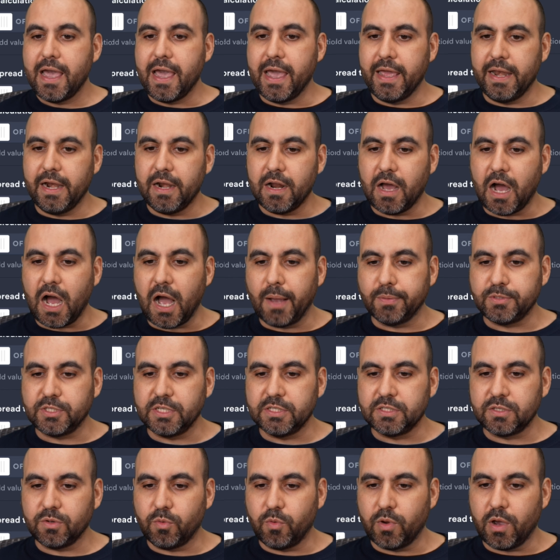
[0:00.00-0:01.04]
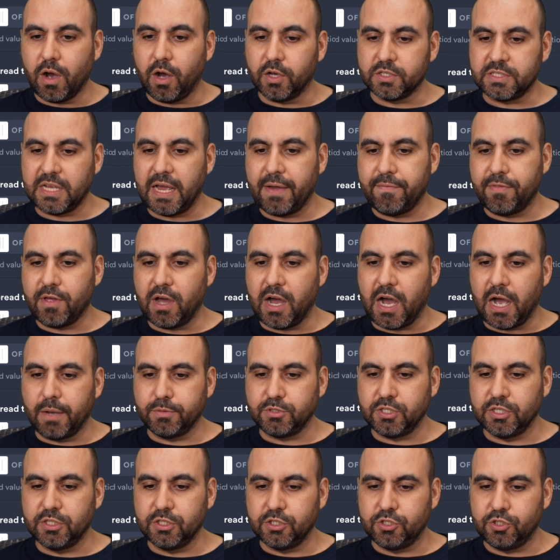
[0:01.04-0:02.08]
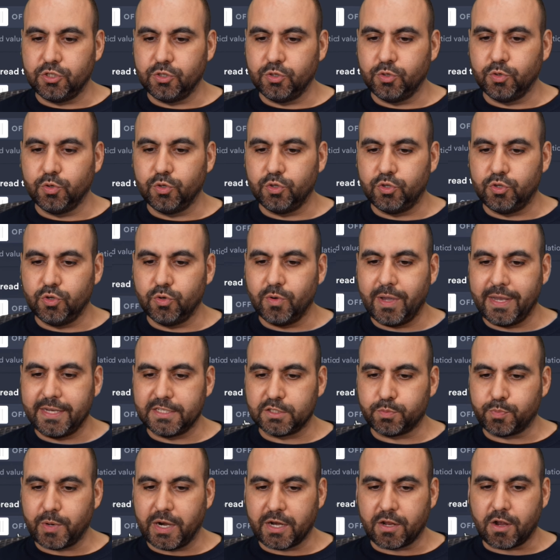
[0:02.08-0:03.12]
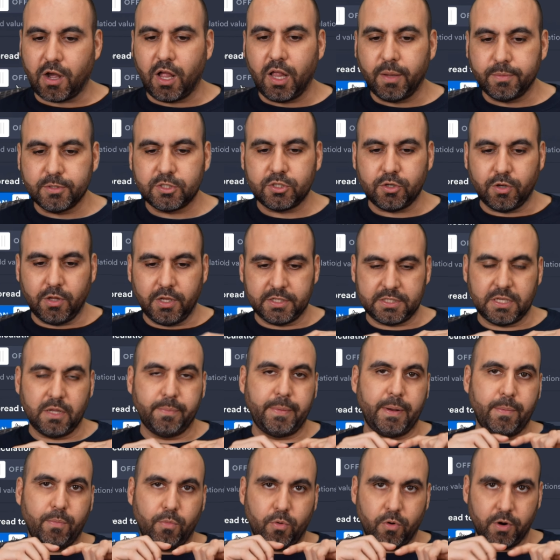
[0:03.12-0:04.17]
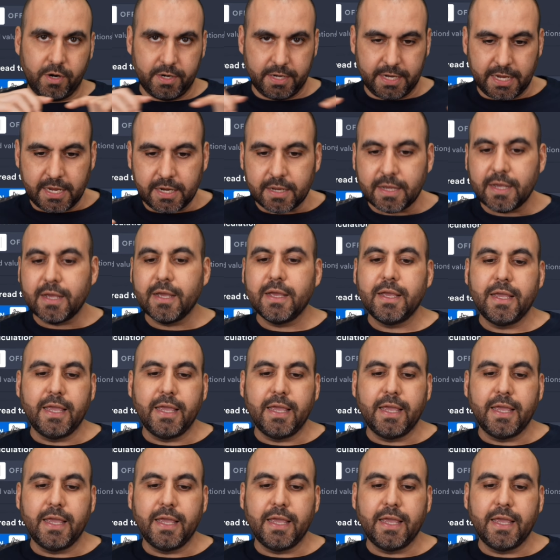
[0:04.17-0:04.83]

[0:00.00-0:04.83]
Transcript: And in options, we also have the option to do a spread column so it looks a little bit more neat.